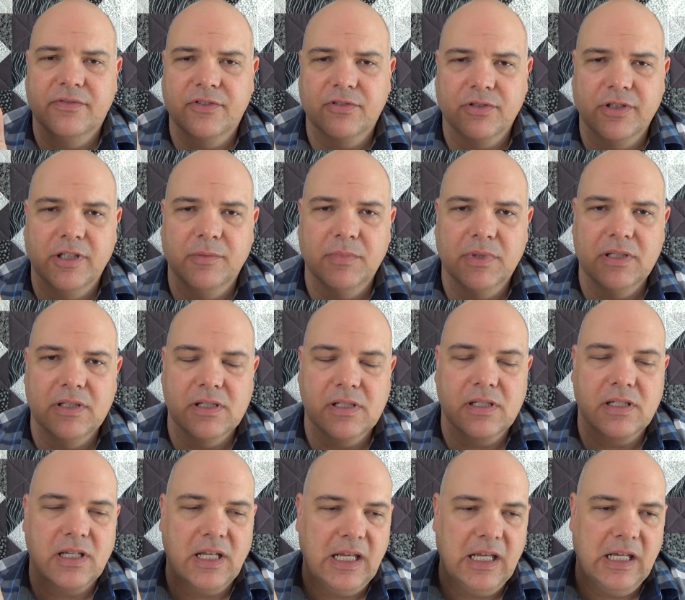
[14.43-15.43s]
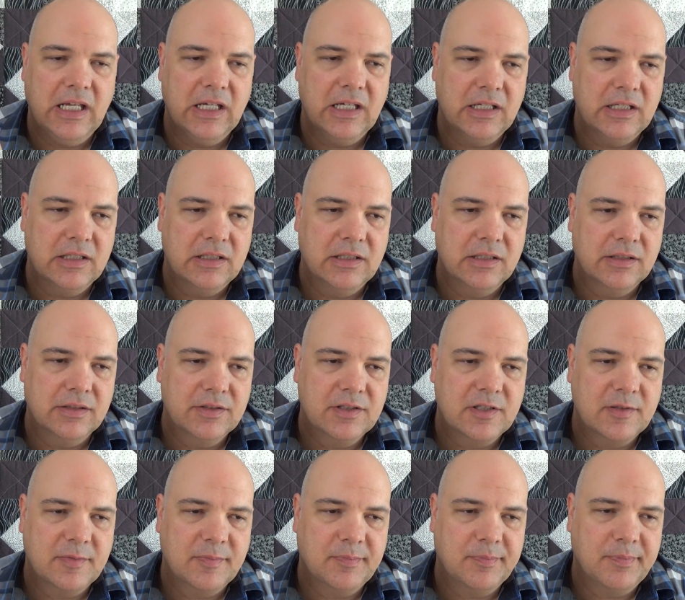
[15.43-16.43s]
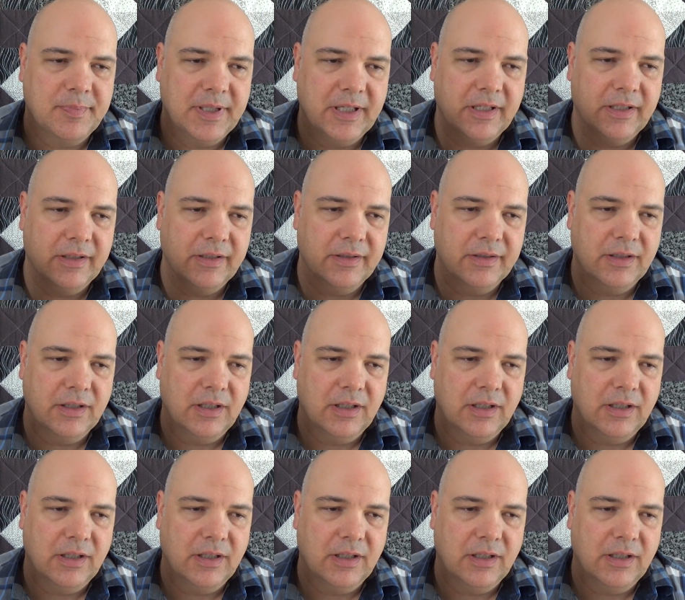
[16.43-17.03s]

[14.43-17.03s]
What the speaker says: treatments and spent